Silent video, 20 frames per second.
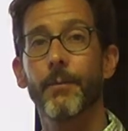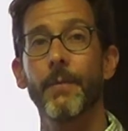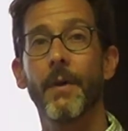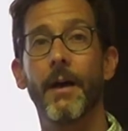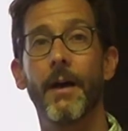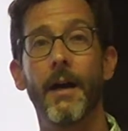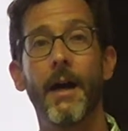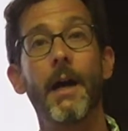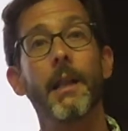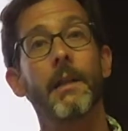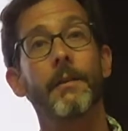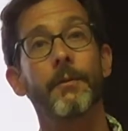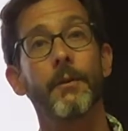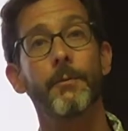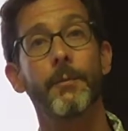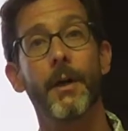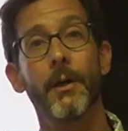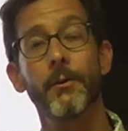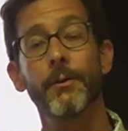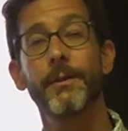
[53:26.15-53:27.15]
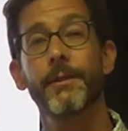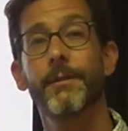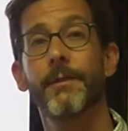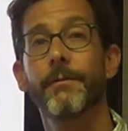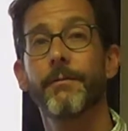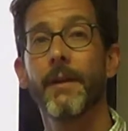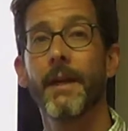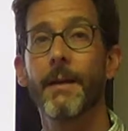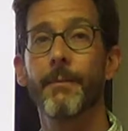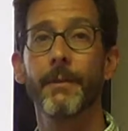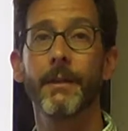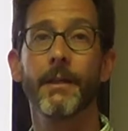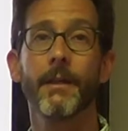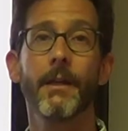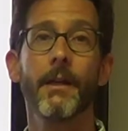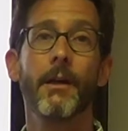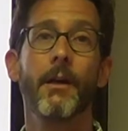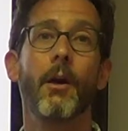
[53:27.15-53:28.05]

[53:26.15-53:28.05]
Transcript: Oliver Post's family